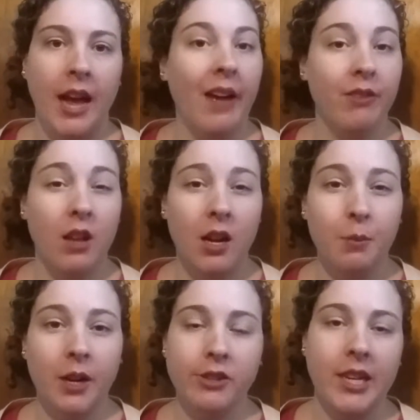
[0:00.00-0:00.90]
have a lot
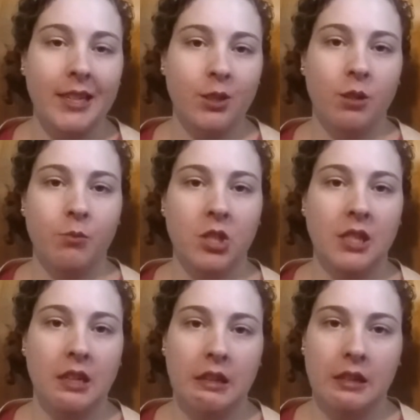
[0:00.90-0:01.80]
of projects, so I'm
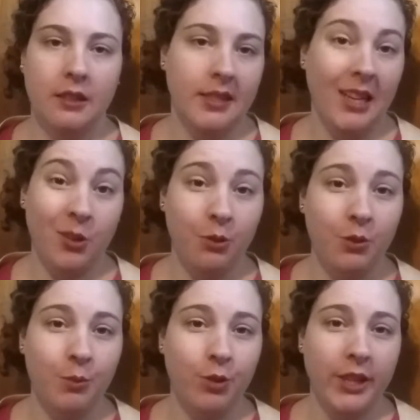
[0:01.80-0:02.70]
just gonna cycle
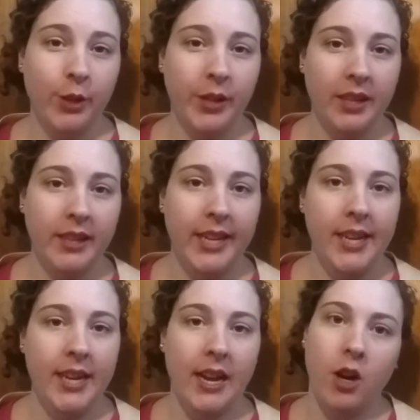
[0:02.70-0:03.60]
through them really
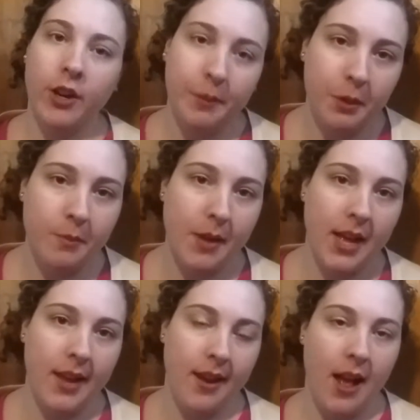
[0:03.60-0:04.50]
quickly. I already put
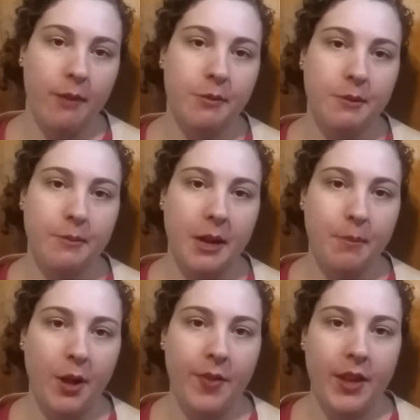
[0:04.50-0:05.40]
my album
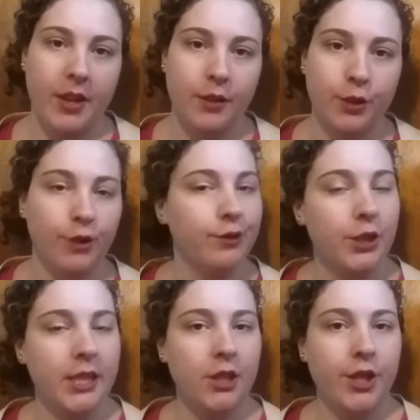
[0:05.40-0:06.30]
up on the Soulful
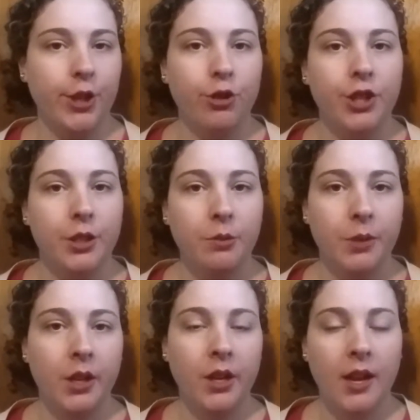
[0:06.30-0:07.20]
Stitching group,
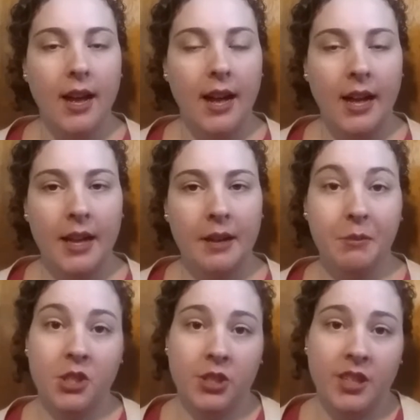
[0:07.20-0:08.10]

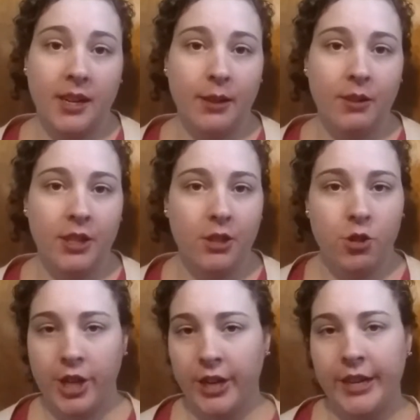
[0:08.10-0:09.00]
but just thought I would
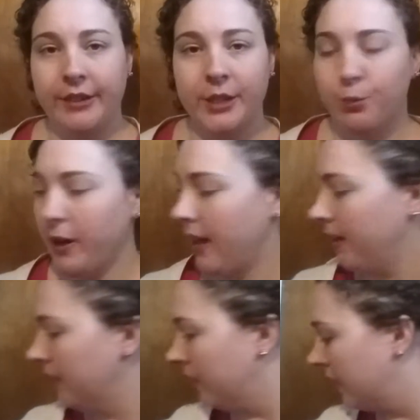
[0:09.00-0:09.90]
share here as
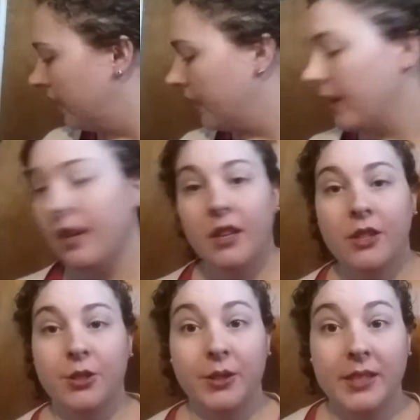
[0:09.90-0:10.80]
well.
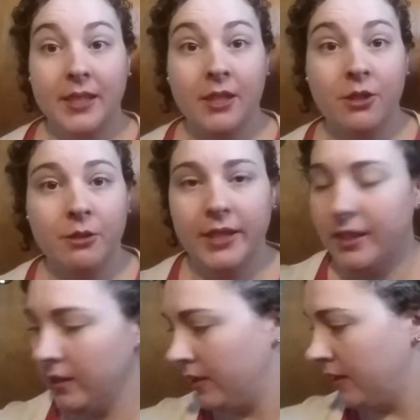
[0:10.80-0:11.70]
So let's get to it.